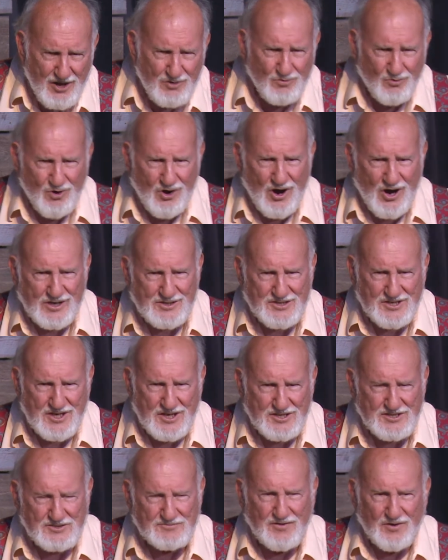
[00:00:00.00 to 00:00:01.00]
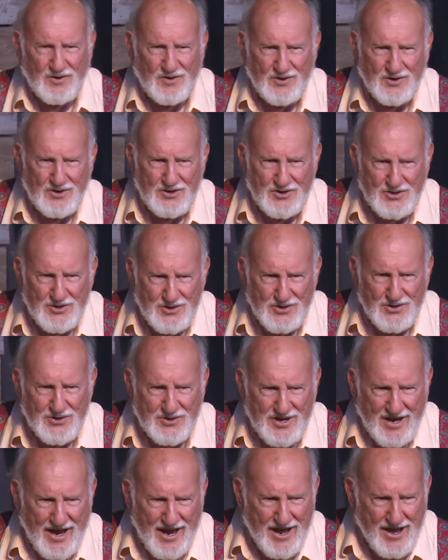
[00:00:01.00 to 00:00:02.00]
wants, it's for you
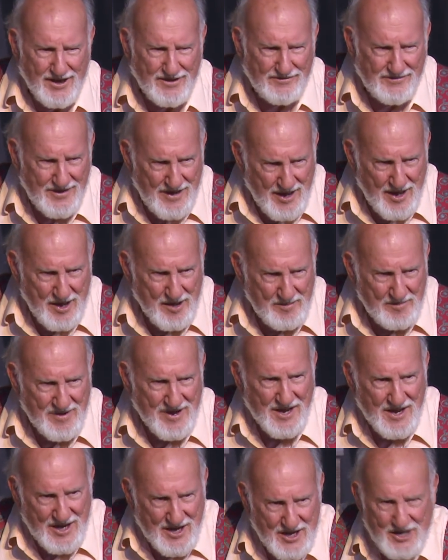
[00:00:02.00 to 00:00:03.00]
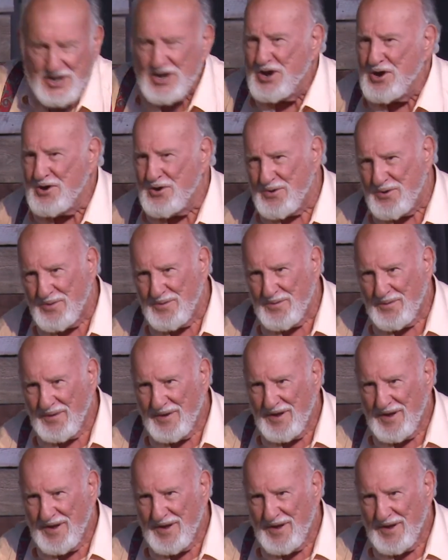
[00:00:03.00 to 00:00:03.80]
to have Him in you.